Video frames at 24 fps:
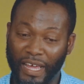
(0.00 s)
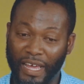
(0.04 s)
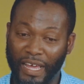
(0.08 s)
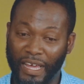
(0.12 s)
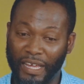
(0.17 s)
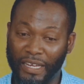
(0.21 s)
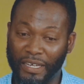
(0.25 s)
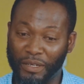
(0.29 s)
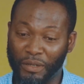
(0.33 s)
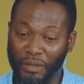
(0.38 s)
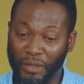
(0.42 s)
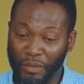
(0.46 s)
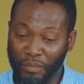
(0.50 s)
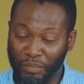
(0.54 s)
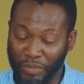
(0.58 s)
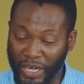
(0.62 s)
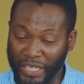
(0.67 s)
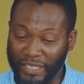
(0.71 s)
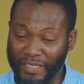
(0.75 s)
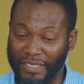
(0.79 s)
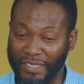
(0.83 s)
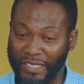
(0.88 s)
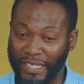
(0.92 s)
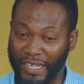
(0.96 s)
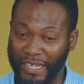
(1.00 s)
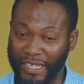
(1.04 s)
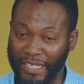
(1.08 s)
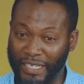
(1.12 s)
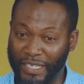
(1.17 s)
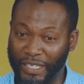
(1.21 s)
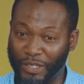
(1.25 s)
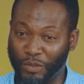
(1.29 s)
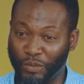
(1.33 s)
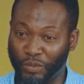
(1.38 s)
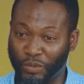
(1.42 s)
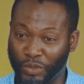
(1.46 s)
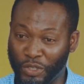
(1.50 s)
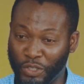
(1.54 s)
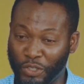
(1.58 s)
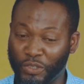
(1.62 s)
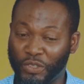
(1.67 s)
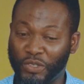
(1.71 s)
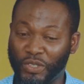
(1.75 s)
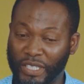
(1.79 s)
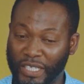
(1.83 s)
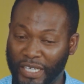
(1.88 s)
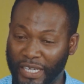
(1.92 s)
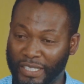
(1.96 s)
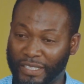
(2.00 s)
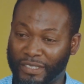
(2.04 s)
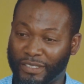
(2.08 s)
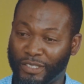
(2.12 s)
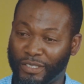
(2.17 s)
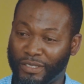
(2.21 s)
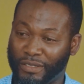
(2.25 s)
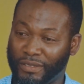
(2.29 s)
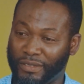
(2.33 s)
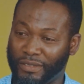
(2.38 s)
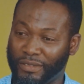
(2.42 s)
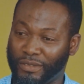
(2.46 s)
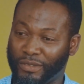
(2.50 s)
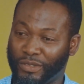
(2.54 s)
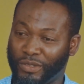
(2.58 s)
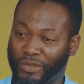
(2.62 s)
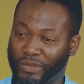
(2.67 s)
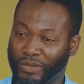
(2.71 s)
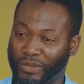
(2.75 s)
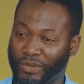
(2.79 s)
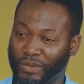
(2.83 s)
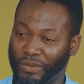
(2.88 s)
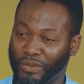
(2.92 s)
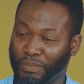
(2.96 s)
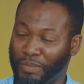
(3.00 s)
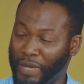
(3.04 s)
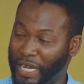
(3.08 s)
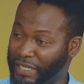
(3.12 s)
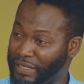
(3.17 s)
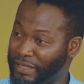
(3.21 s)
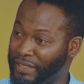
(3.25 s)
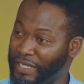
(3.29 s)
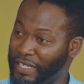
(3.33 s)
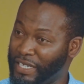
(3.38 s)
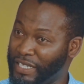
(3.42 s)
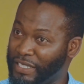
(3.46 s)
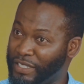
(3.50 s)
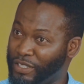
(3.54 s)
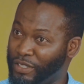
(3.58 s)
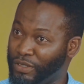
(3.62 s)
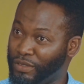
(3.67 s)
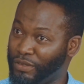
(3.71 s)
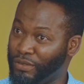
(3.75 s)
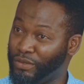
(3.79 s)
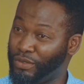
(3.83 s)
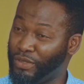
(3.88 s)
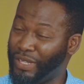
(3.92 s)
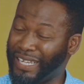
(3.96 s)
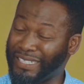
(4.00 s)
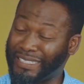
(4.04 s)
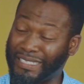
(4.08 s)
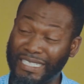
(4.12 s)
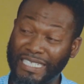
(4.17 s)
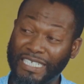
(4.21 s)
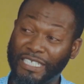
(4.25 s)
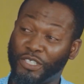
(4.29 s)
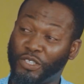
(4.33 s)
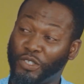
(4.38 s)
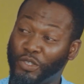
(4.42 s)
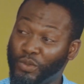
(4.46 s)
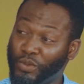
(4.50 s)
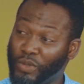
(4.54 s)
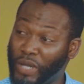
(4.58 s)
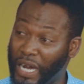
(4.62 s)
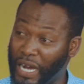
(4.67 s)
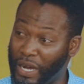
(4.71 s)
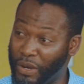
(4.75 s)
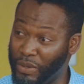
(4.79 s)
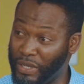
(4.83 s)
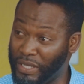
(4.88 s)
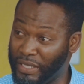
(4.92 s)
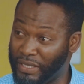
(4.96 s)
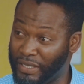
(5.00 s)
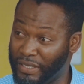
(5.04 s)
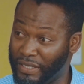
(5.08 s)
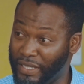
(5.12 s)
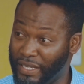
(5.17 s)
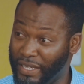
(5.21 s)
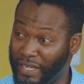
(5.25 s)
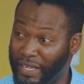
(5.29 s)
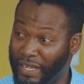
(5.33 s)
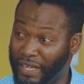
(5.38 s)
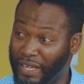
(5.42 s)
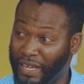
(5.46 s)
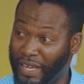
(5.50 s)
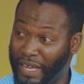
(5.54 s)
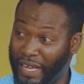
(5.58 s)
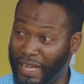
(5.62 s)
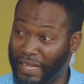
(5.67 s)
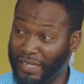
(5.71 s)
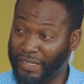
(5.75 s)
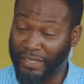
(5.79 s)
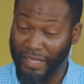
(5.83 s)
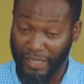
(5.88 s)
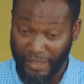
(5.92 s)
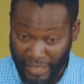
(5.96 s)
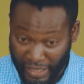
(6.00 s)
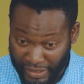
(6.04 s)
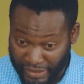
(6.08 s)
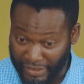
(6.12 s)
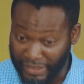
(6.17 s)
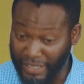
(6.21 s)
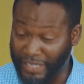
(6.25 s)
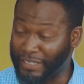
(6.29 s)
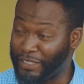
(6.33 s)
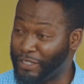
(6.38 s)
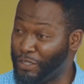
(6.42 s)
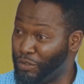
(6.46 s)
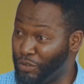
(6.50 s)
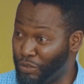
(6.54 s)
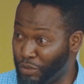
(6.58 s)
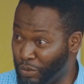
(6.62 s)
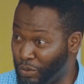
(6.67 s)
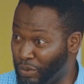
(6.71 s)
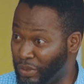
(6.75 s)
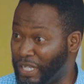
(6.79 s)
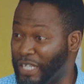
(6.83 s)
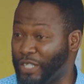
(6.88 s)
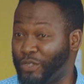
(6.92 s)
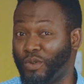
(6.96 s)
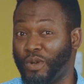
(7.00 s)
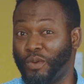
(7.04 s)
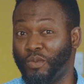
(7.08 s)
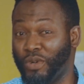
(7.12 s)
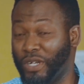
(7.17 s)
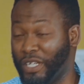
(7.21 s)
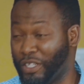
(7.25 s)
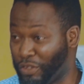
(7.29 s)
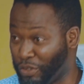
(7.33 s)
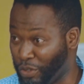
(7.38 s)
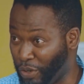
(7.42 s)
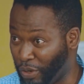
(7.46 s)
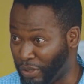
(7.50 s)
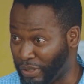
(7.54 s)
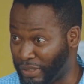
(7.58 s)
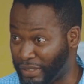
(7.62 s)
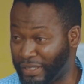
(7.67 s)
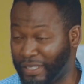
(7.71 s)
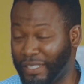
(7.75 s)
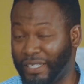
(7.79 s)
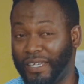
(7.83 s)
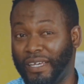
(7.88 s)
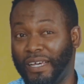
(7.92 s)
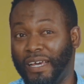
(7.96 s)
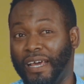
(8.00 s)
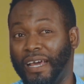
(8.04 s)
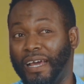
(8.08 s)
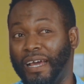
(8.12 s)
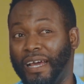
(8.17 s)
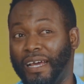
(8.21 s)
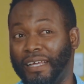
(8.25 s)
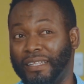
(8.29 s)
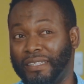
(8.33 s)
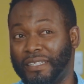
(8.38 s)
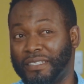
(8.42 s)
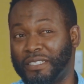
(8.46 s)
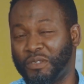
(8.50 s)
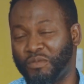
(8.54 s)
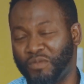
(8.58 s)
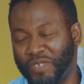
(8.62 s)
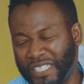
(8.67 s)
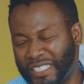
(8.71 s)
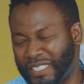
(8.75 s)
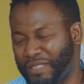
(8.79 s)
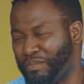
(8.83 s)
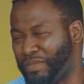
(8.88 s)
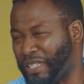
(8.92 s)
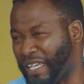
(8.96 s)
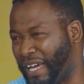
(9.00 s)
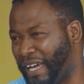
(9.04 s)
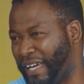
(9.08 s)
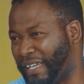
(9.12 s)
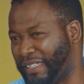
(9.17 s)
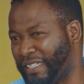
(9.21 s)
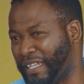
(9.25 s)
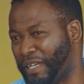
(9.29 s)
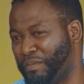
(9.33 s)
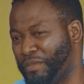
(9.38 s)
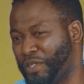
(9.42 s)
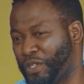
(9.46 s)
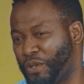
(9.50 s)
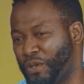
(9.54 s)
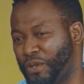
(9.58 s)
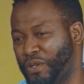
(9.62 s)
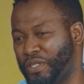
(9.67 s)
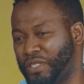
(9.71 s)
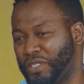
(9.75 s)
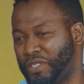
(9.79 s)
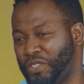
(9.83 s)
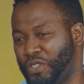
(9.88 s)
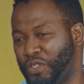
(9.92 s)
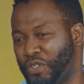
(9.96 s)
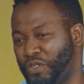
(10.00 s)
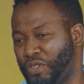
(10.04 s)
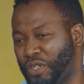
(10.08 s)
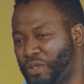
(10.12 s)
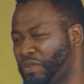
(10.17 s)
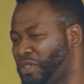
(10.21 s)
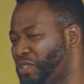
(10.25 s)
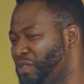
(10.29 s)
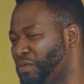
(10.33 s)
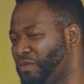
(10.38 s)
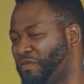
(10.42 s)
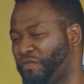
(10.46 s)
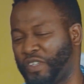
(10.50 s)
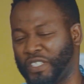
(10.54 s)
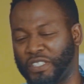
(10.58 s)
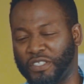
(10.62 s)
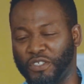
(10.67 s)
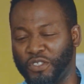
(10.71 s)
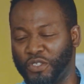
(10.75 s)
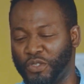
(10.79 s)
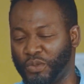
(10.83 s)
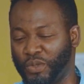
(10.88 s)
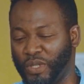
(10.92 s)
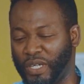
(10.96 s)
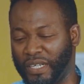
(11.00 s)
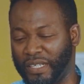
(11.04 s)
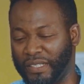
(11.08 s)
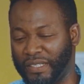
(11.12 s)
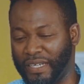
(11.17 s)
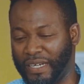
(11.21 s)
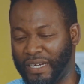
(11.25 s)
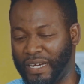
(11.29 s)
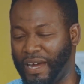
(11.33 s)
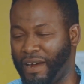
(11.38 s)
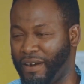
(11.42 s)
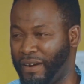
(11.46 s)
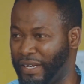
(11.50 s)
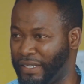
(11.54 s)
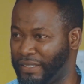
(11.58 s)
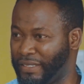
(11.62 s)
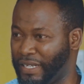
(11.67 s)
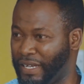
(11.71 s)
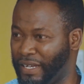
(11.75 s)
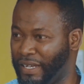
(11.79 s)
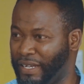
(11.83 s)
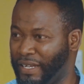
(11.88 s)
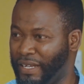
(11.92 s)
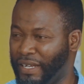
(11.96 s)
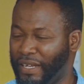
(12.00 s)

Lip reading: And practically, we need to get to backstage at least 2 hours. And that's the rule. That's what we're taught. And there's a reason behind that, because you're going to fit into another character,